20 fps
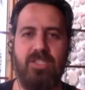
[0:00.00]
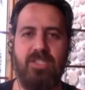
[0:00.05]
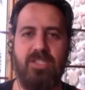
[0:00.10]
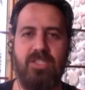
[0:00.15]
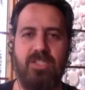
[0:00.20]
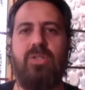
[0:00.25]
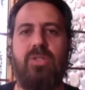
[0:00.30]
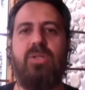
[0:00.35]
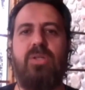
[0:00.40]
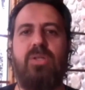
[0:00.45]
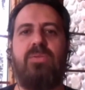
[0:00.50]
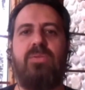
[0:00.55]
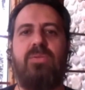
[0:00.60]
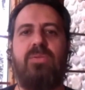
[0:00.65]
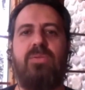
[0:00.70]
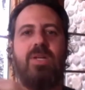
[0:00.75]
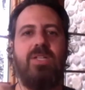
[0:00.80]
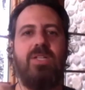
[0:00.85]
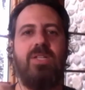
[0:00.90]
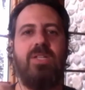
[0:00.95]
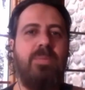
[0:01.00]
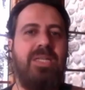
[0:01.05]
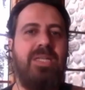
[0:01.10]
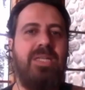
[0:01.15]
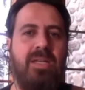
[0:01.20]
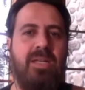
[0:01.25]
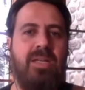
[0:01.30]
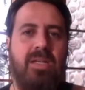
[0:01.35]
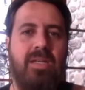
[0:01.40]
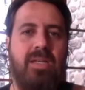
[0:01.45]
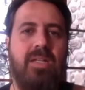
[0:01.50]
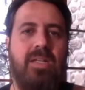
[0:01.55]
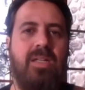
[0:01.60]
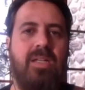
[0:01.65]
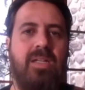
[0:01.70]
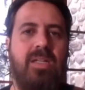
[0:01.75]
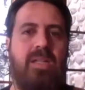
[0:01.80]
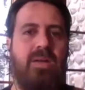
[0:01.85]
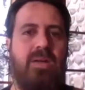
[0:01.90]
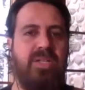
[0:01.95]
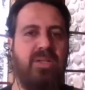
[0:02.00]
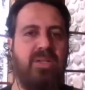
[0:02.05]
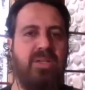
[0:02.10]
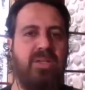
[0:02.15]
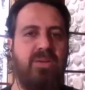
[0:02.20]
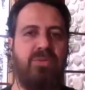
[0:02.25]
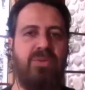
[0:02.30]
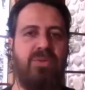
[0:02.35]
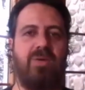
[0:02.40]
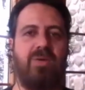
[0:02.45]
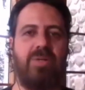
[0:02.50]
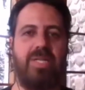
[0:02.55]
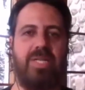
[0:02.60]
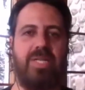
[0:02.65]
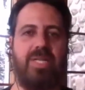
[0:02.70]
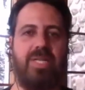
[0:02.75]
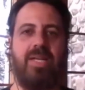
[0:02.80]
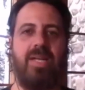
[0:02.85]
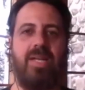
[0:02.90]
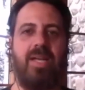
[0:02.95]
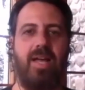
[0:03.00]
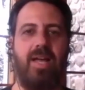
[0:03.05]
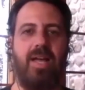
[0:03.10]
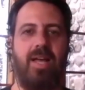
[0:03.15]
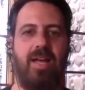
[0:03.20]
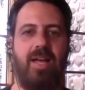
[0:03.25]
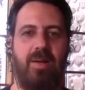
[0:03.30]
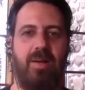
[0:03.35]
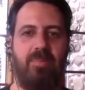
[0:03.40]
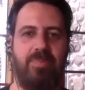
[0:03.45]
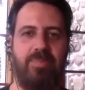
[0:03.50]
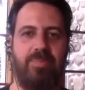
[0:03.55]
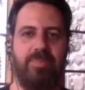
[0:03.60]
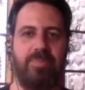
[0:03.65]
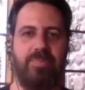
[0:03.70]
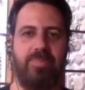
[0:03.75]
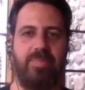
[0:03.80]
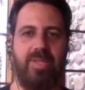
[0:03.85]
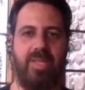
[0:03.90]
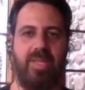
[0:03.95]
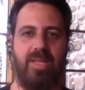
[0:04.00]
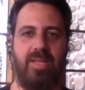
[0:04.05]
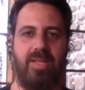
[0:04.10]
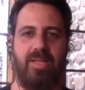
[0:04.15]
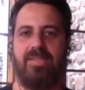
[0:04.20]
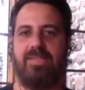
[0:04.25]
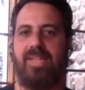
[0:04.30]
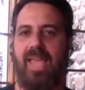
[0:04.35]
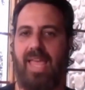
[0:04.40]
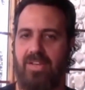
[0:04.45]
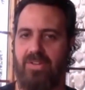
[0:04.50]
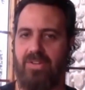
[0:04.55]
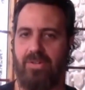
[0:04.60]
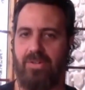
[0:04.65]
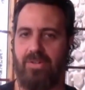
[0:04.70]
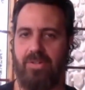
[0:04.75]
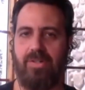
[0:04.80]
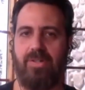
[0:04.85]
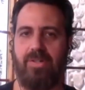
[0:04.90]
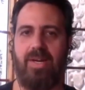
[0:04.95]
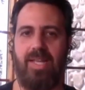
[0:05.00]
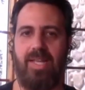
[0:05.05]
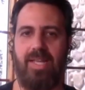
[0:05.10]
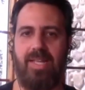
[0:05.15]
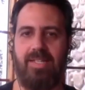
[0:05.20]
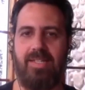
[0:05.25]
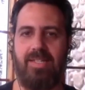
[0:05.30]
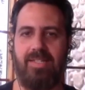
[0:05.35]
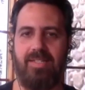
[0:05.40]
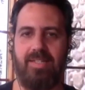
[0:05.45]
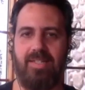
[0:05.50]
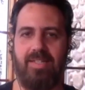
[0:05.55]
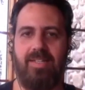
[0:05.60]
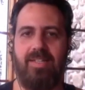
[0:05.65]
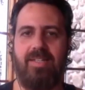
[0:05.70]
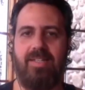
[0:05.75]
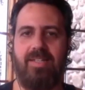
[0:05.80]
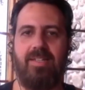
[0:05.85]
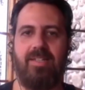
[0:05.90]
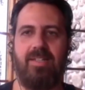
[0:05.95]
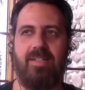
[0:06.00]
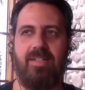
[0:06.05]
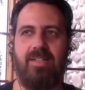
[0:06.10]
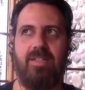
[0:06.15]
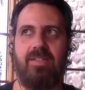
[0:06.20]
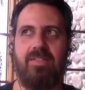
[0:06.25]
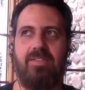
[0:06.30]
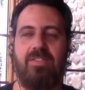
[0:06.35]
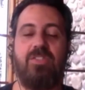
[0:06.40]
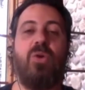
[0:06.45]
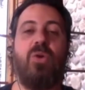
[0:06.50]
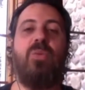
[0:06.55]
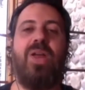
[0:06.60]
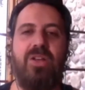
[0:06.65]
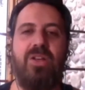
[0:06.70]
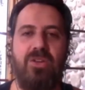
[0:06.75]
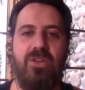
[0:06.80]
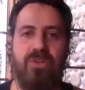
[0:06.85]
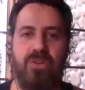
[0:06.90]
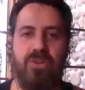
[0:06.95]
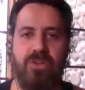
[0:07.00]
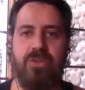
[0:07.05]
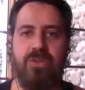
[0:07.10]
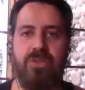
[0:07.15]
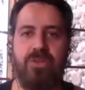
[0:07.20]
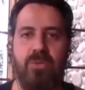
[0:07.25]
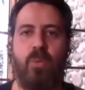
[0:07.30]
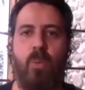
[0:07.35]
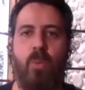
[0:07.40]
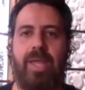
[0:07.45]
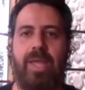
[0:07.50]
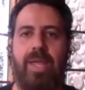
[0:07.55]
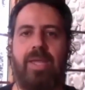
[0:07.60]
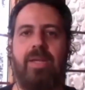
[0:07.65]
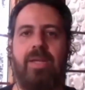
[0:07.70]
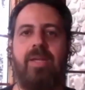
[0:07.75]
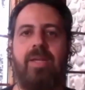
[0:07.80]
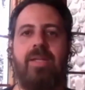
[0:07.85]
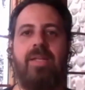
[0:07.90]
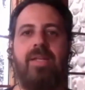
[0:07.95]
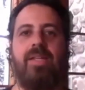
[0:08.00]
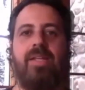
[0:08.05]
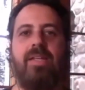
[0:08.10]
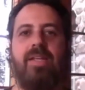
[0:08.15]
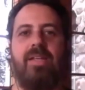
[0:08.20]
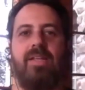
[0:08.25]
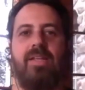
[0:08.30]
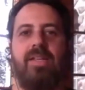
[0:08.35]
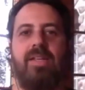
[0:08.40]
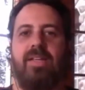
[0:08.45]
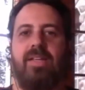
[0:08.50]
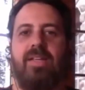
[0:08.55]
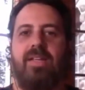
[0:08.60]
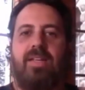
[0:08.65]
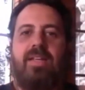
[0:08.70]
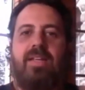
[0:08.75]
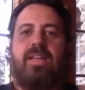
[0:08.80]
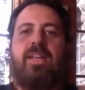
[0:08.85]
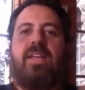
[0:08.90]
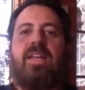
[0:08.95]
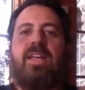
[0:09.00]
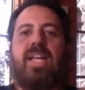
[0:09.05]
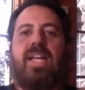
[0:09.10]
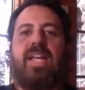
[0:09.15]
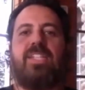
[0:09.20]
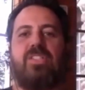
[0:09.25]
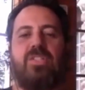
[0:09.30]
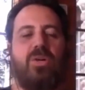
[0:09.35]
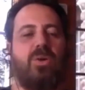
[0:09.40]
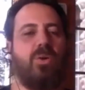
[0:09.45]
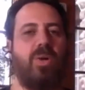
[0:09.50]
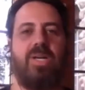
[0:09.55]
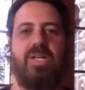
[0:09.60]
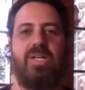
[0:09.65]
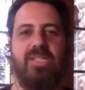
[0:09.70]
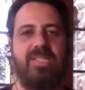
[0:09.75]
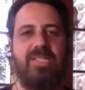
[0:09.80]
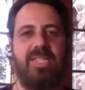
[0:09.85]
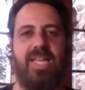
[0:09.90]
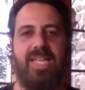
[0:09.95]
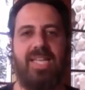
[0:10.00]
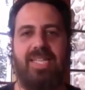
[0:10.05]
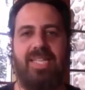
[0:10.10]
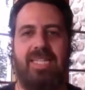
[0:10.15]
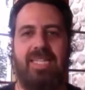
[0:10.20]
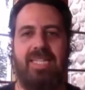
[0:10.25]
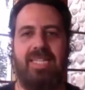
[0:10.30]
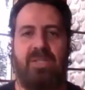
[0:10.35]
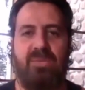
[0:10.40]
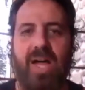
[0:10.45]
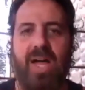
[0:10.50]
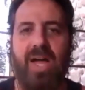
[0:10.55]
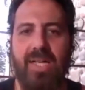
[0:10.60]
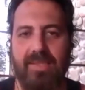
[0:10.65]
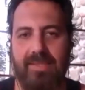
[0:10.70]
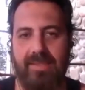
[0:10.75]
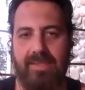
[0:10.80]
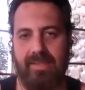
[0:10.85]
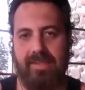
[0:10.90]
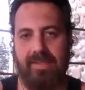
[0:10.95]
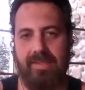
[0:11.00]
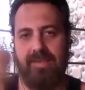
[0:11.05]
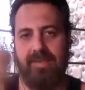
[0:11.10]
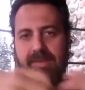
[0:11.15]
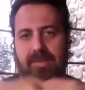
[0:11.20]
served, that wants to be loved in a very tender and surrendered way. And so where does that leave us?